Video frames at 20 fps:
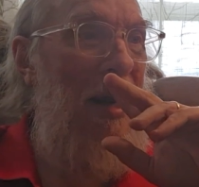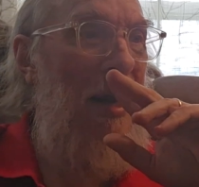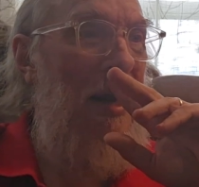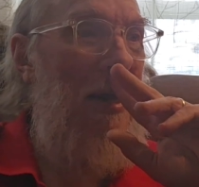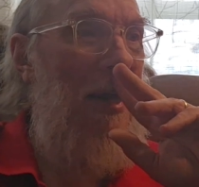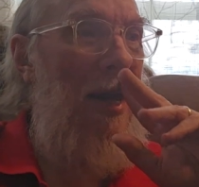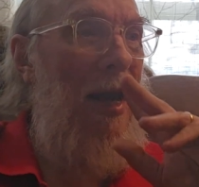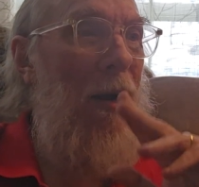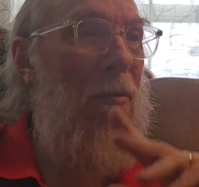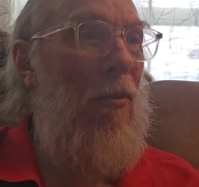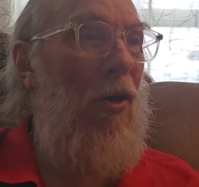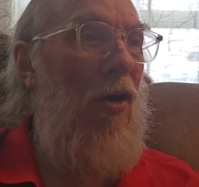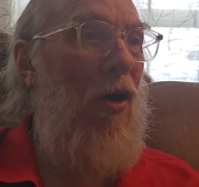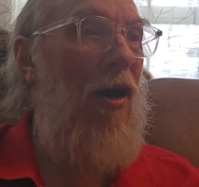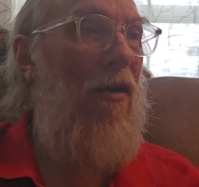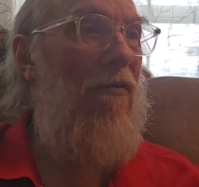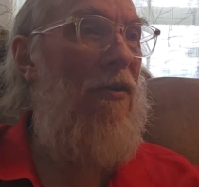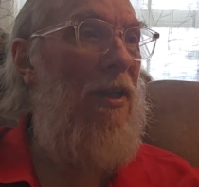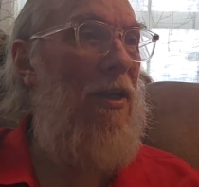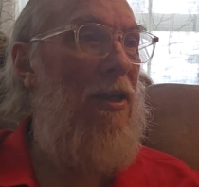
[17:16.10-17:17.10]
on camera
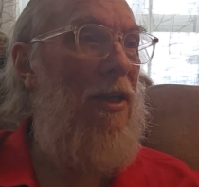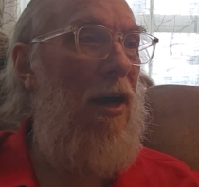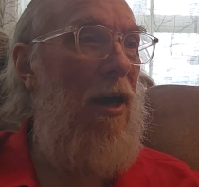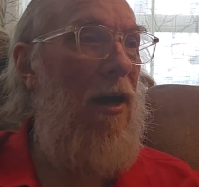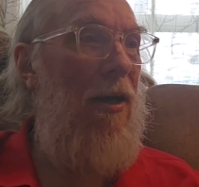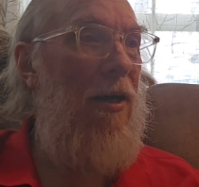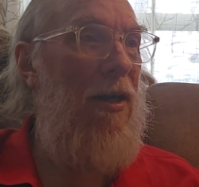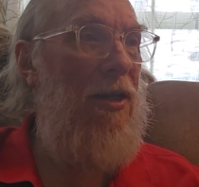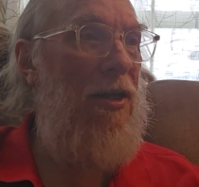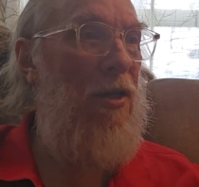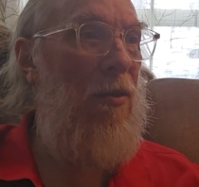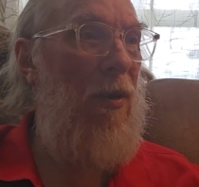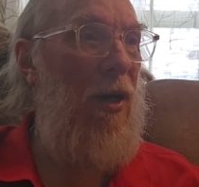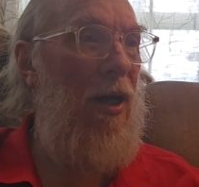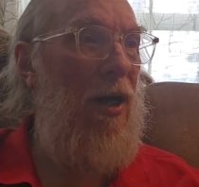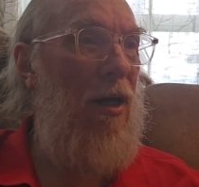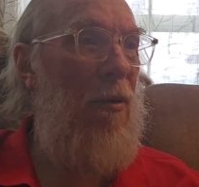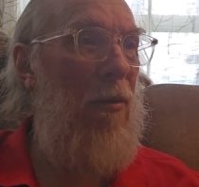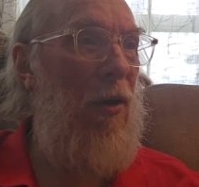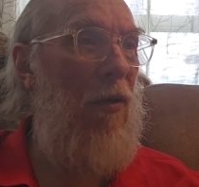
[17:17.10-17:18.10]
often, TARDIS. You want to
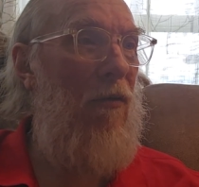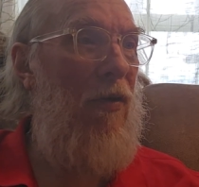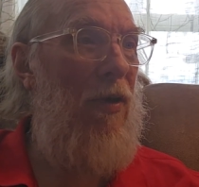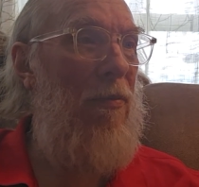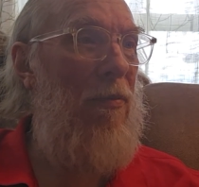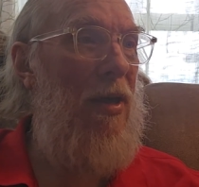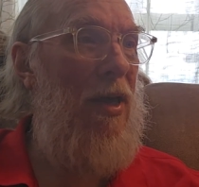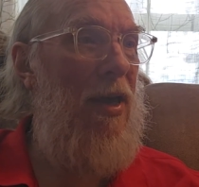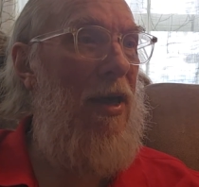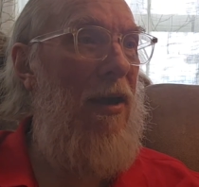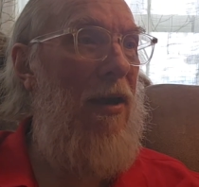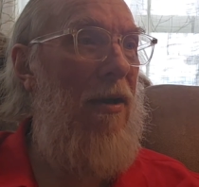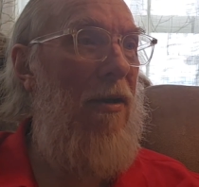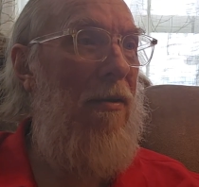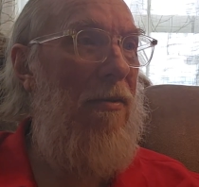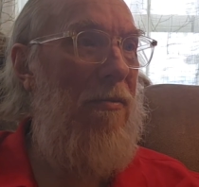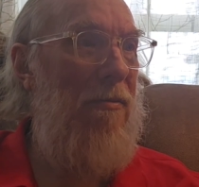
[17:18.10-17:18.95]
come over and be here?